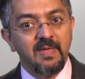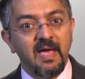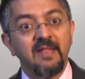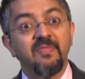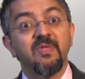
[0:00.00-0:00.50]

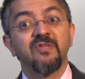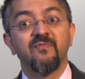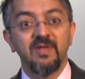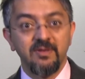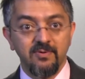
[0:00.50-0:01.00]
And in this
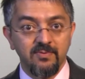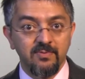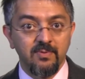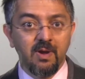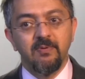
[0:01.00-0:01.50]

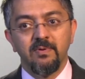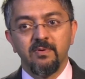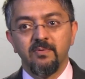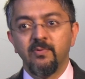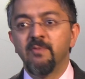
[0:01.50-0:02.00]
video,
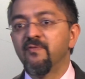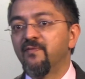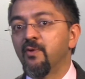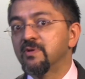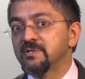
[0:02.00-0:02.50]
we will
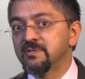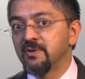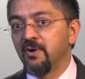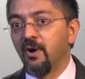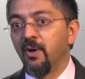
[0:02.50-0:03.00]
focus
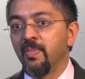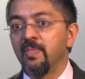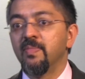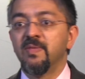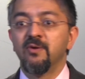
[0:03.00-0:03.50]

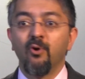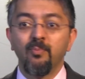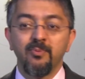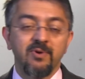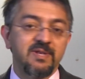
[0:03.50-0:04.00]
on the
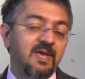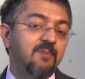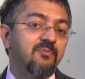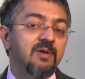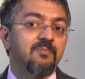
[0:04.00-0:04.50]
opioid
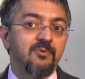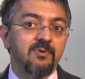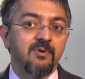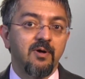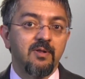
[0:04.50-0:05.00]
tapering
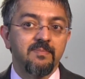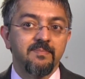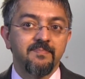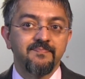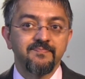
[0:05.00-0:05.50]
protocol.
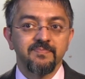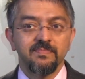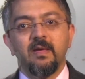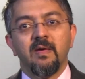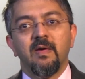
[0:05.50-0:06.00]

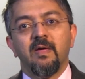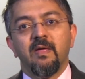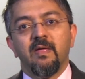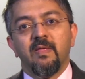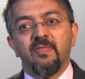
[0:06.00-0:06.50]

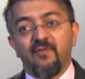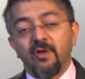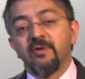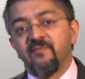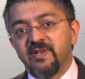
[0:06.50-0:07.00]
The
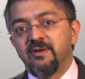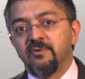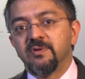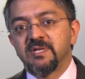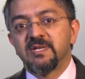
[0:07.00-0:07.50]
following
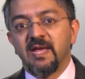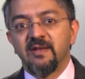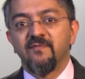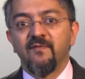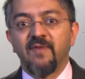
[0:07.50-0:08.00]
video is
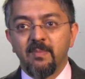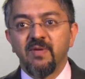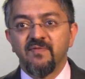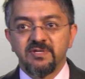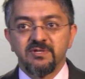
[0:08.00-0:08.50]
intended for
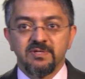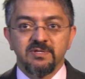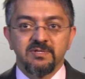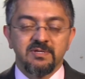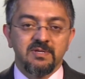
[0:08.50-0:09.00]
family
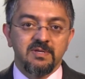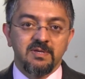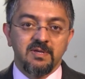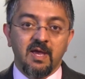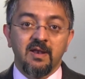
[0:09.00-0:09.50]
physicians
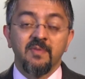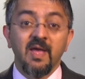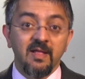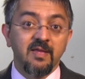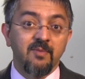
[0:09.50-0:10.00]
and other
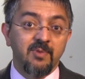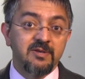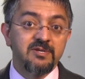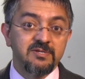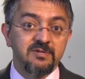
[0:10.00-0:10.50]
healthcare
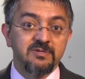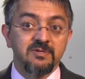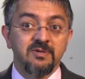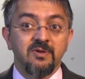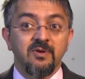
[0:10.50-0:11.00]

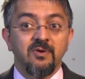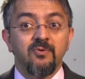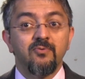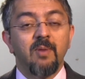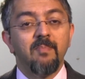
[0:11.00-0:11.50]
practitioners
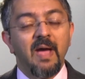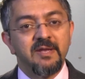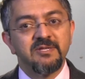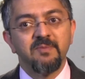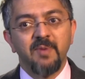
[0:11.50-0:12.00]
who are
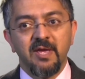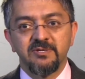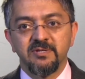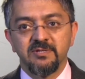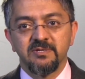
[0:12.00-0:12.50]
managing
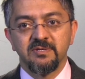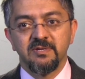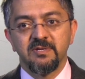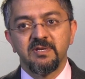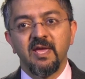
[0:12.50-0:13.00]
patients
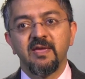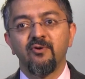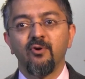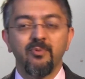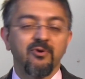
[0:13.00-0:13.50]
taking
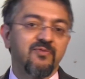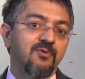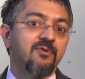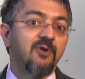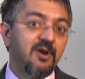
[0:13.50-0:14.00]
opioids
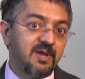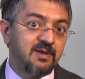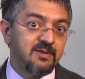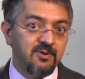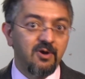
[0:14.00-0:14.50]
for
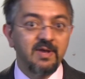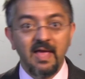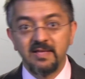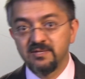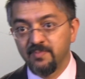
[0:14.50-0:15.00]
chronic
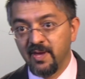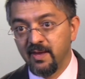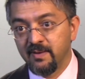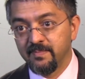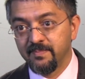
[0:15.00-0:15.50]
non-cancer
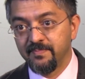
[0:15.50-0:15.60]
pain.